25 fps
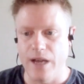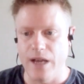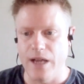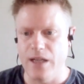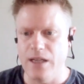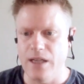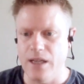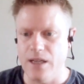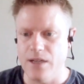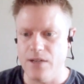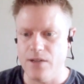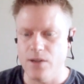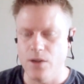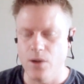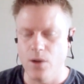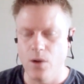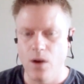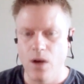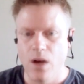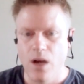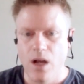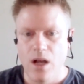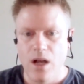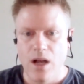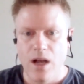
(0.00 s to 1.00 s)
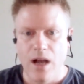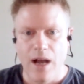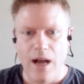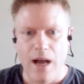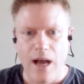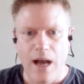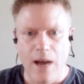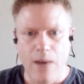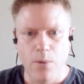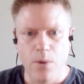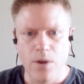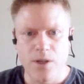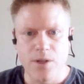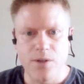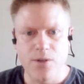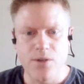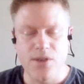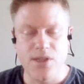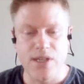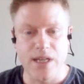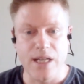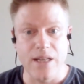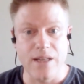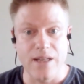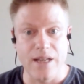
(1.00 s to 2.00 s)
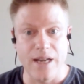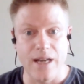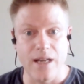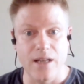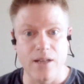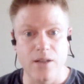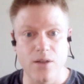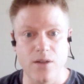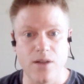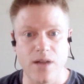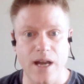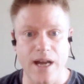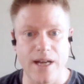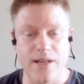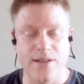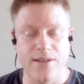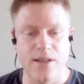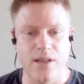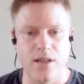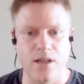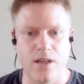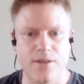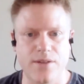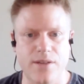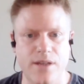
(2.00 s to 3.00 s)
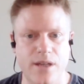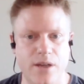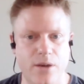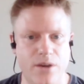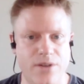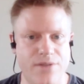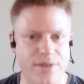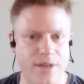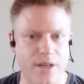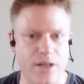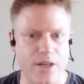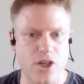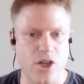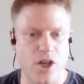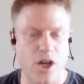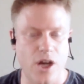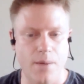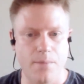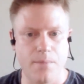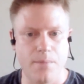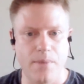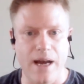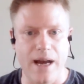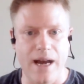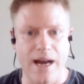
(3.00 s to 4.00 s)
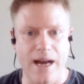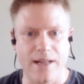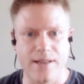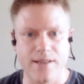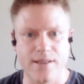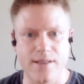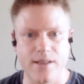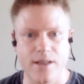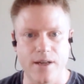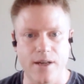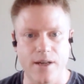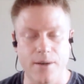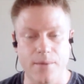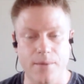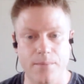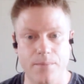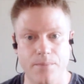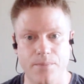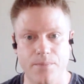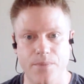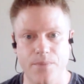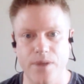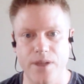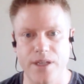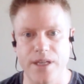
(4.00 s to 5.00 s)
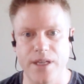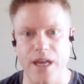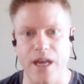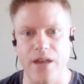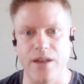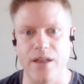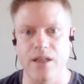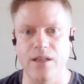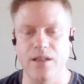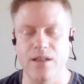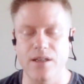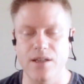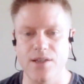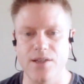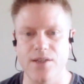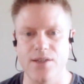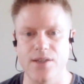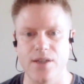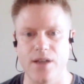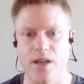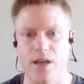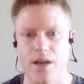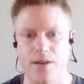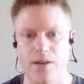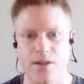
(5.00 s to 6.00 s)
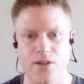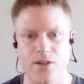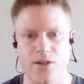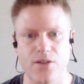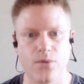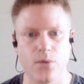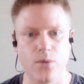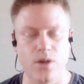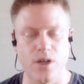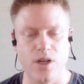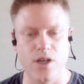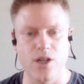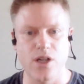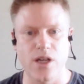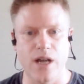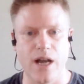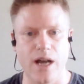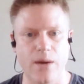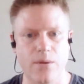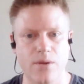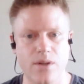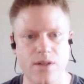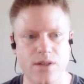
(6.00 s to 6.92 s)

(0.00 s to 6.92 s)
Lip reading: idea. So I want to say that you guys did a terrific job at getting this footage. I